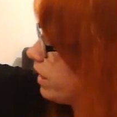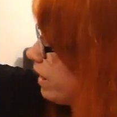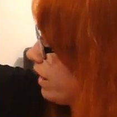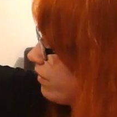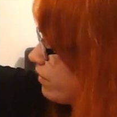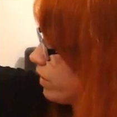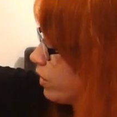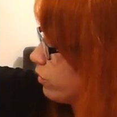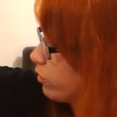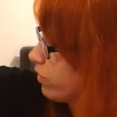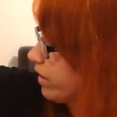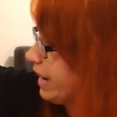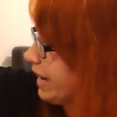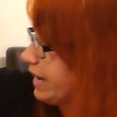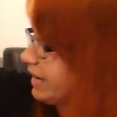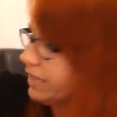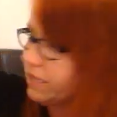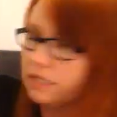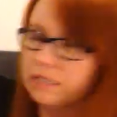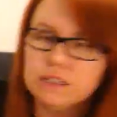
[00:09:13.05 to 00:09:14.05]
and having a
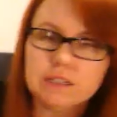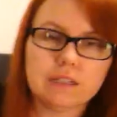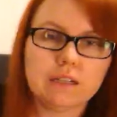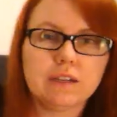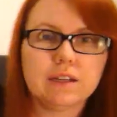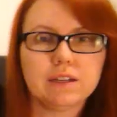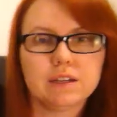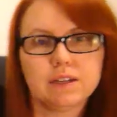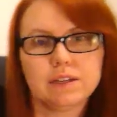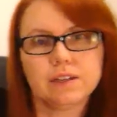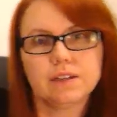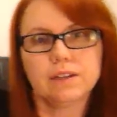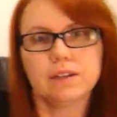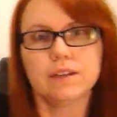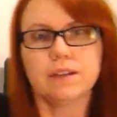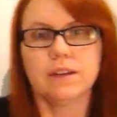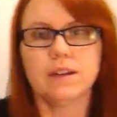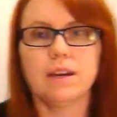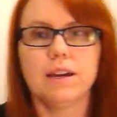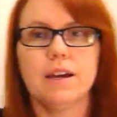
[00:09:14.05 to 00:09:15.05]
read.
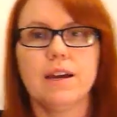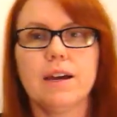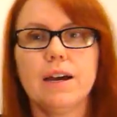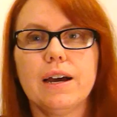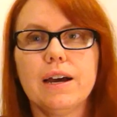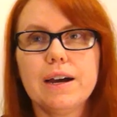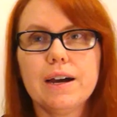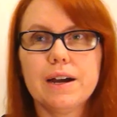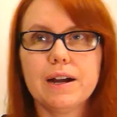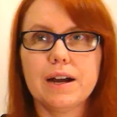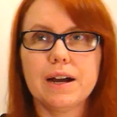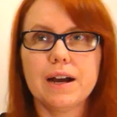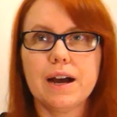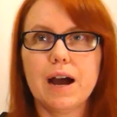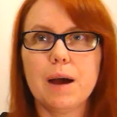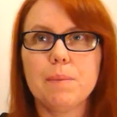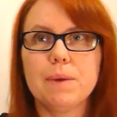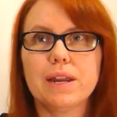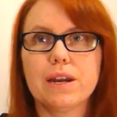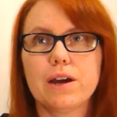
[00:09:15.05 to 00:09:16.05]

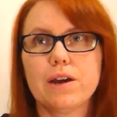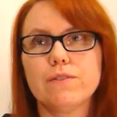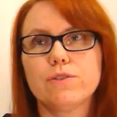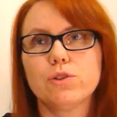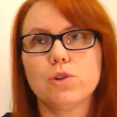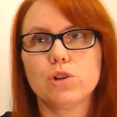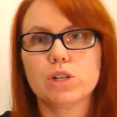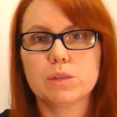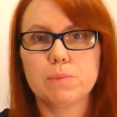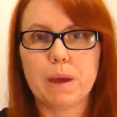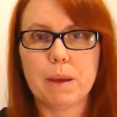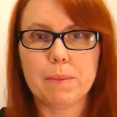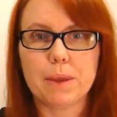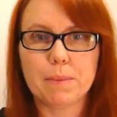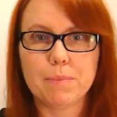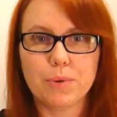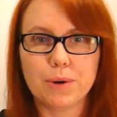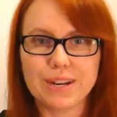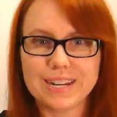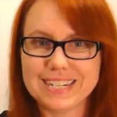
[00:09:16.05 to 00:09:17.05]
Hubby and I have talked about
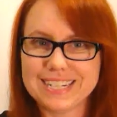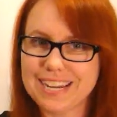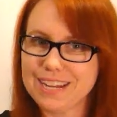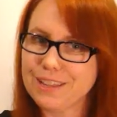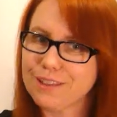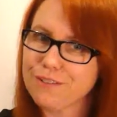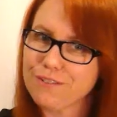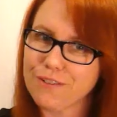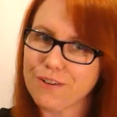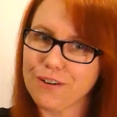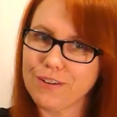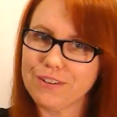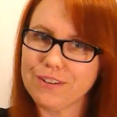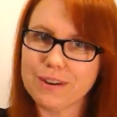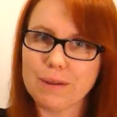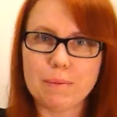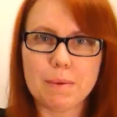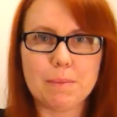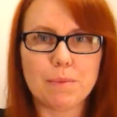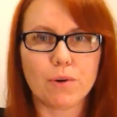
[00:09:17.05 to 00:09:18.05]
me putting down the
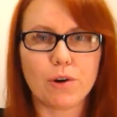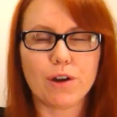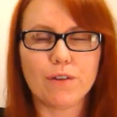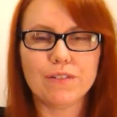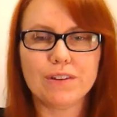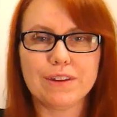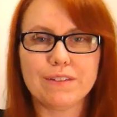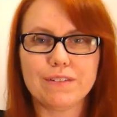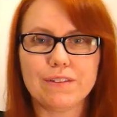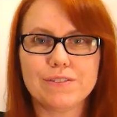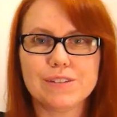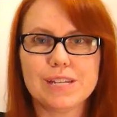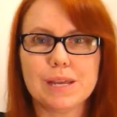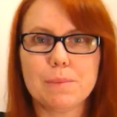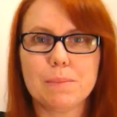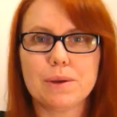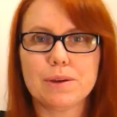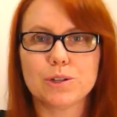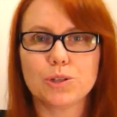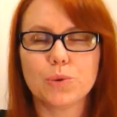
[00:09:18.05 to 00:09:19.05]
phone a bit more often. If you've
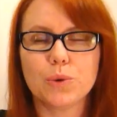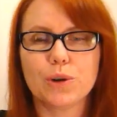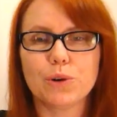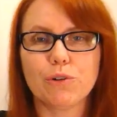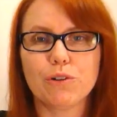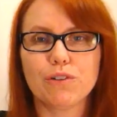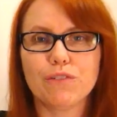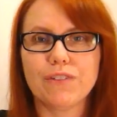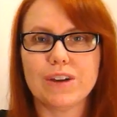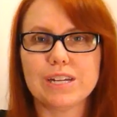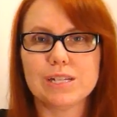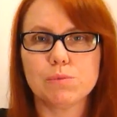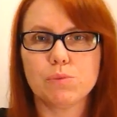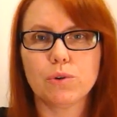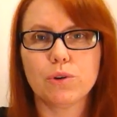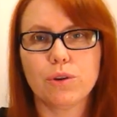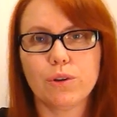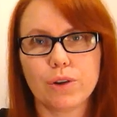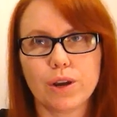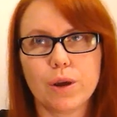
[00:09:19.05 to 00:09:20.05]
seen me on Twitter or
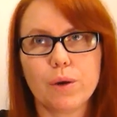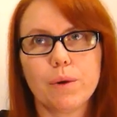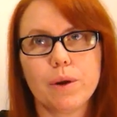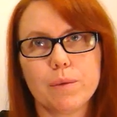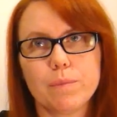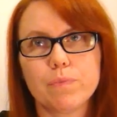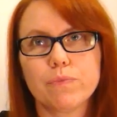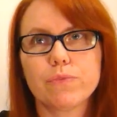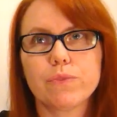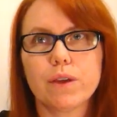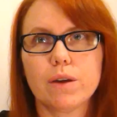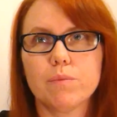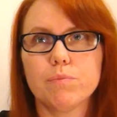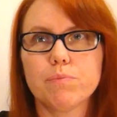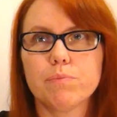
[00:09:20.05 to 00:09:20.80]
Facebook, you know